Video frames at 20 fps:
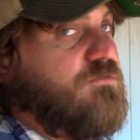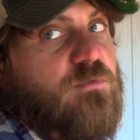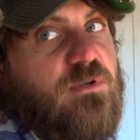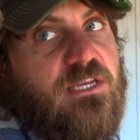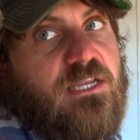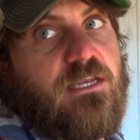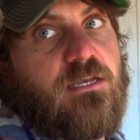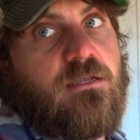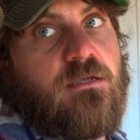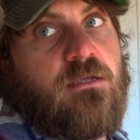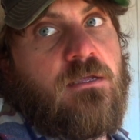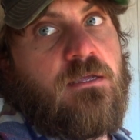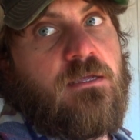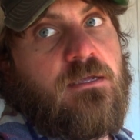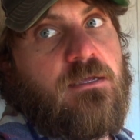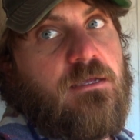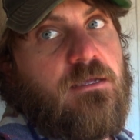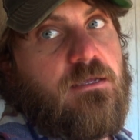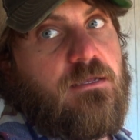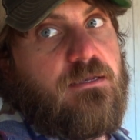we need
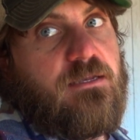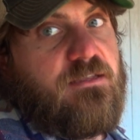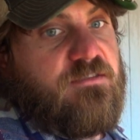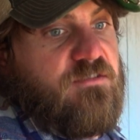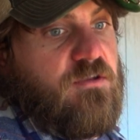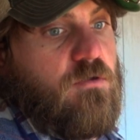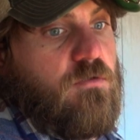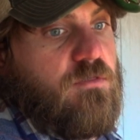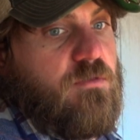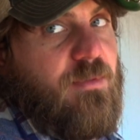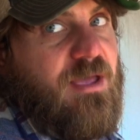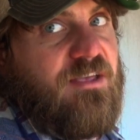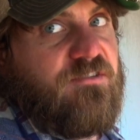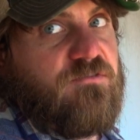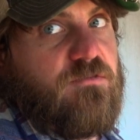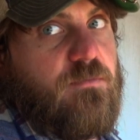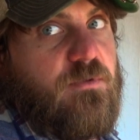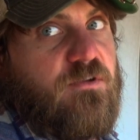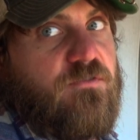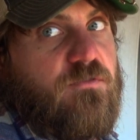needs to go in the
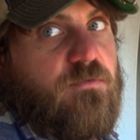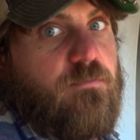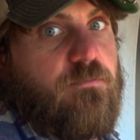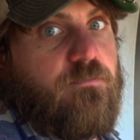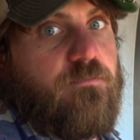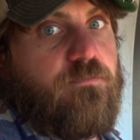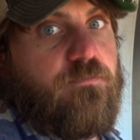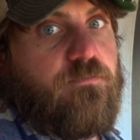master bedroom.